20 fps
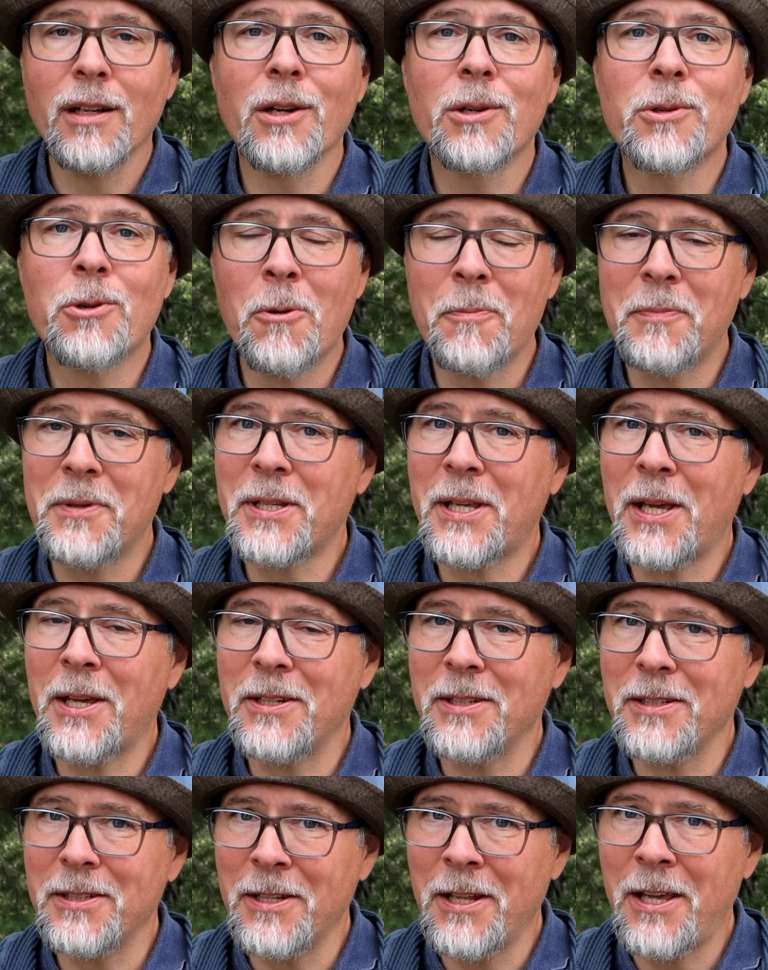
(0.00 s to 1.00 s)
A
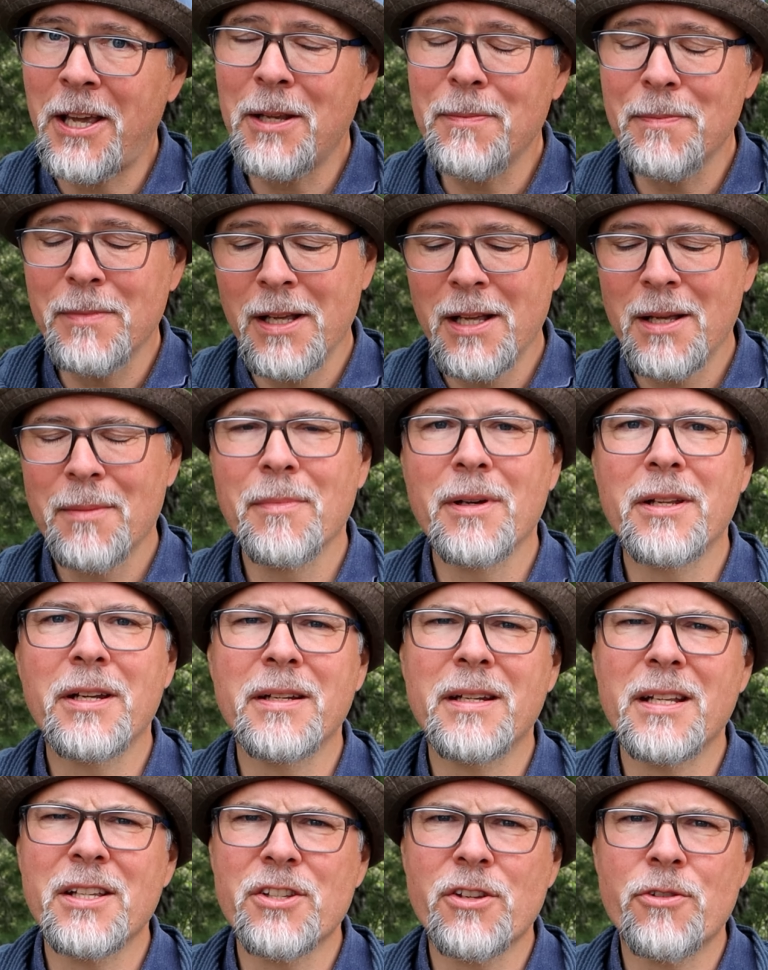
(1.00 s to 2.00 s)
complicated name, but
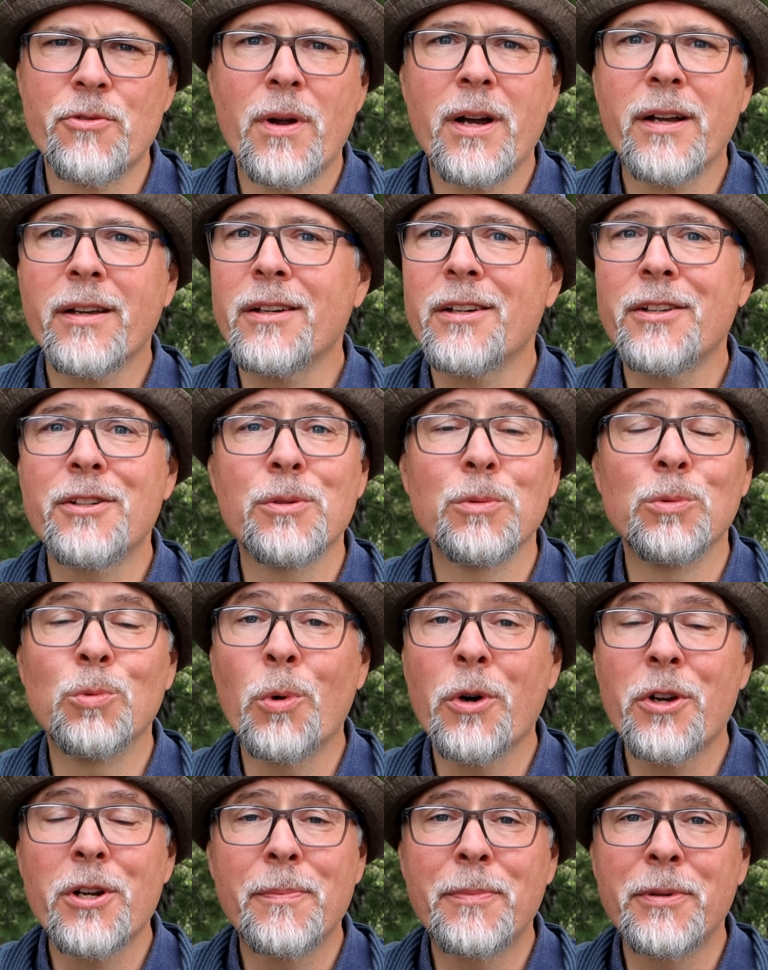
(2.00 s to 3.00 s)
it is a rugged,
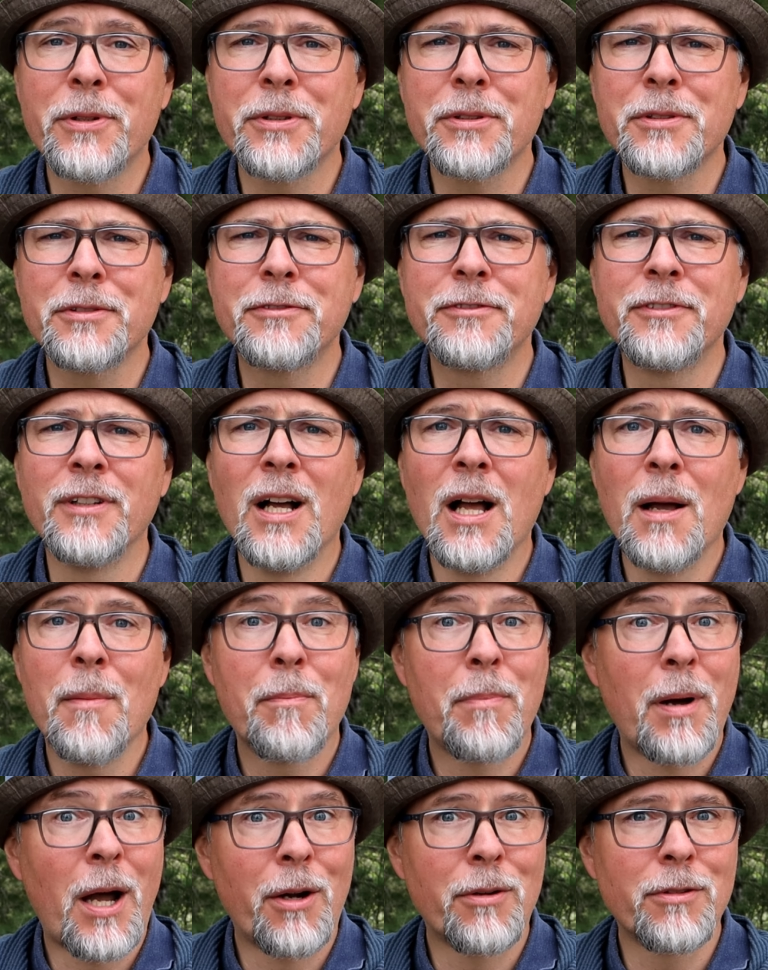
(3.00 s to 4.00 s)
waterproof,
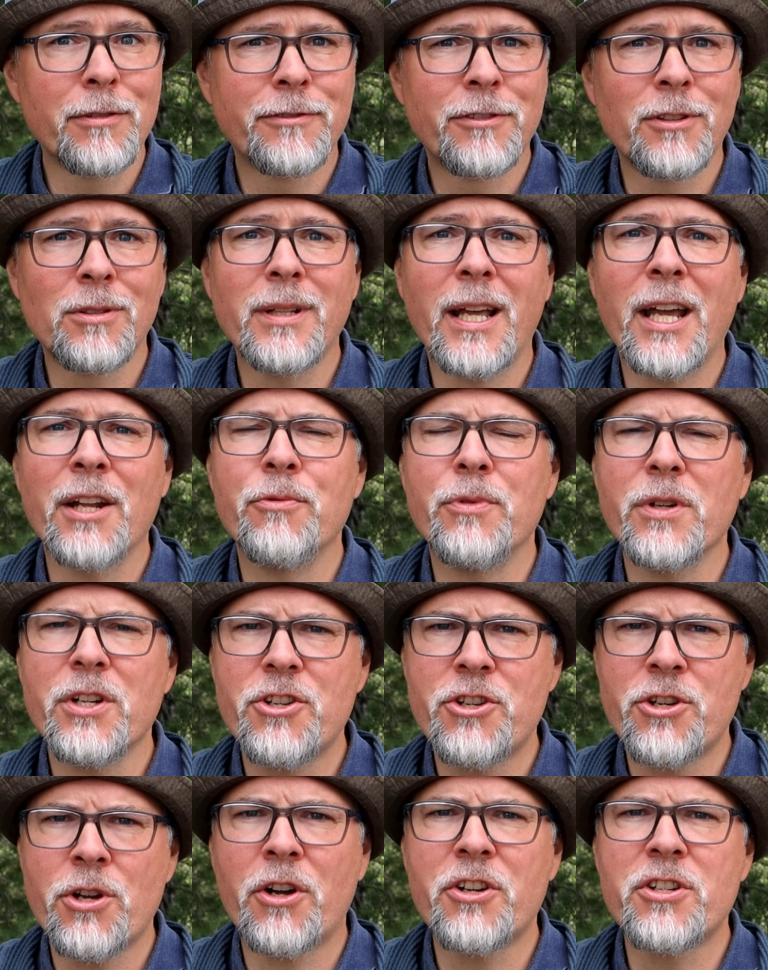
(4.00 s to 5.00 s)
powerful and
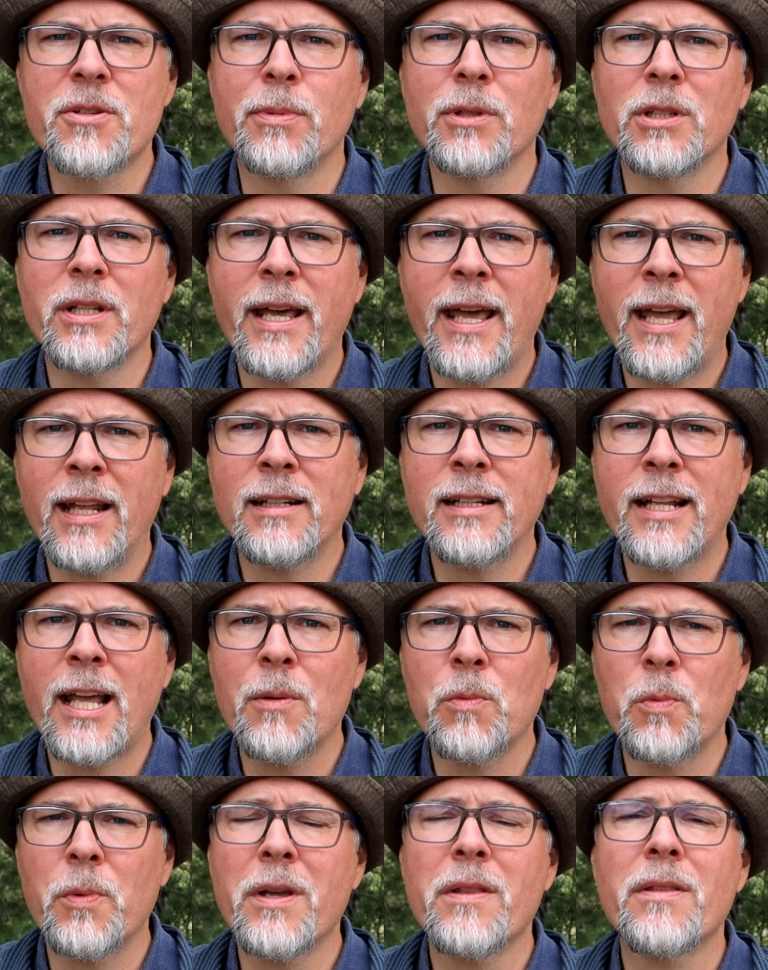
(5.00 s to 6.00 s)
rechargeable
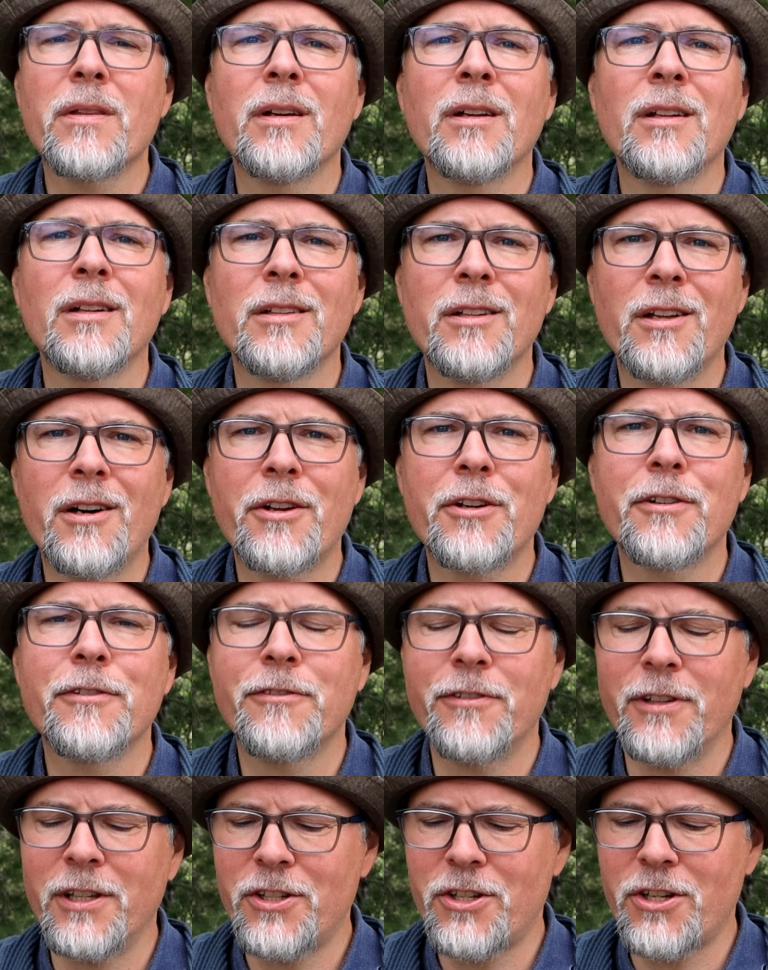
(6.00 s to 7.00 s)
headlamp with a lot
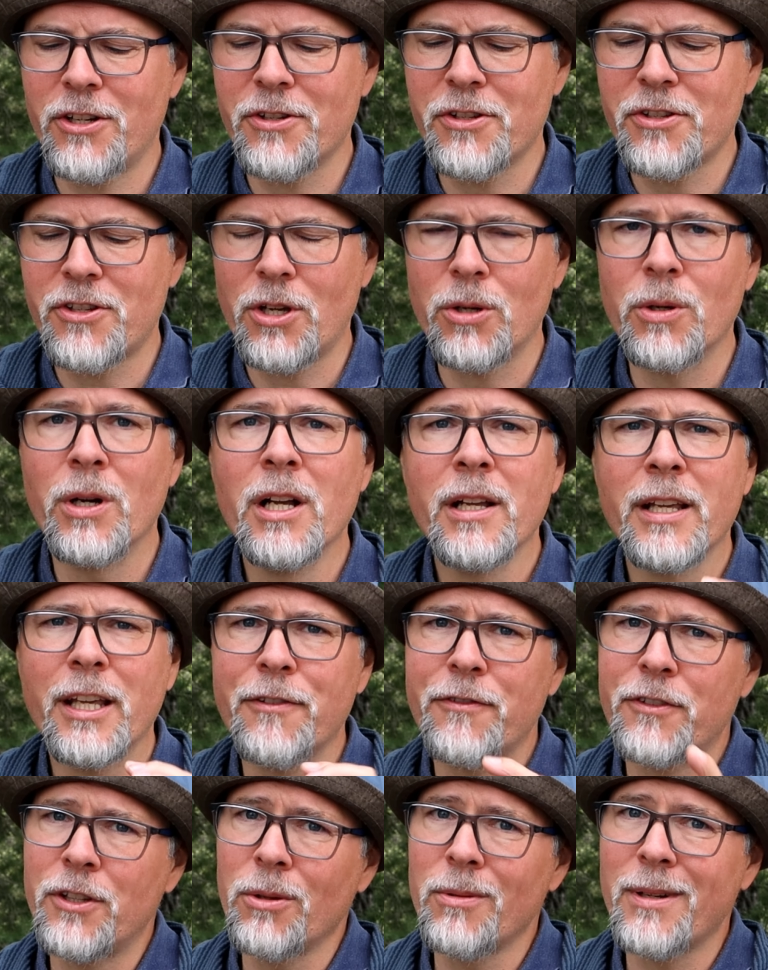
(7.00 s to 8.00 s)
of features. So
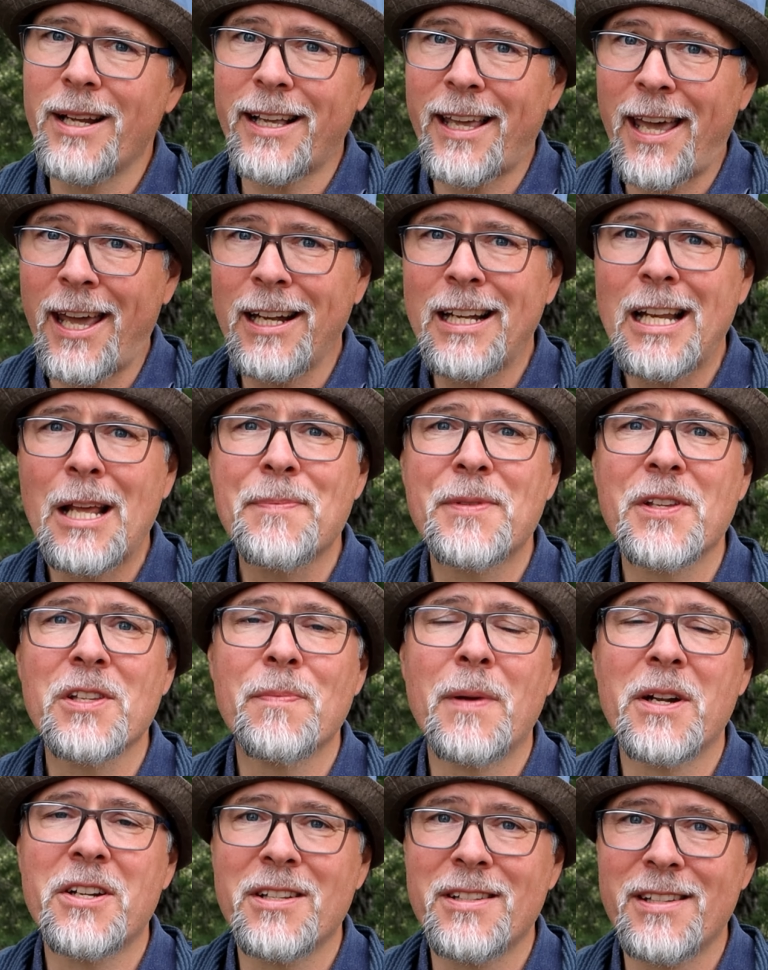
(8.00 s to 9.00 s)
if you like headlamps
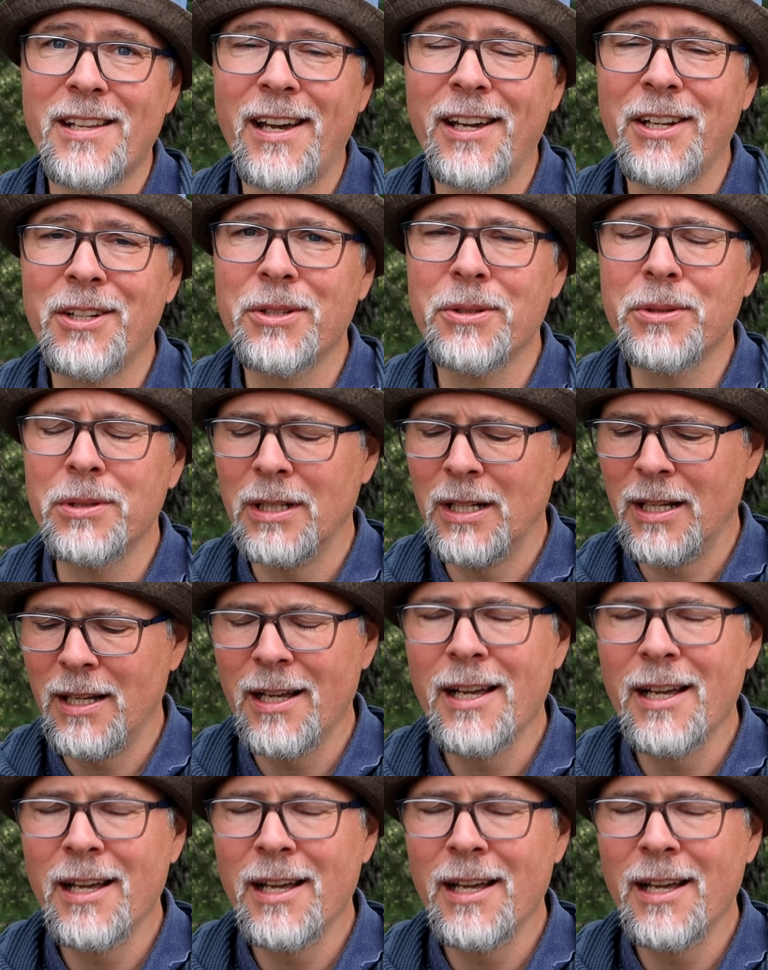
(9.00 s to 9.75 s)
as much as I do,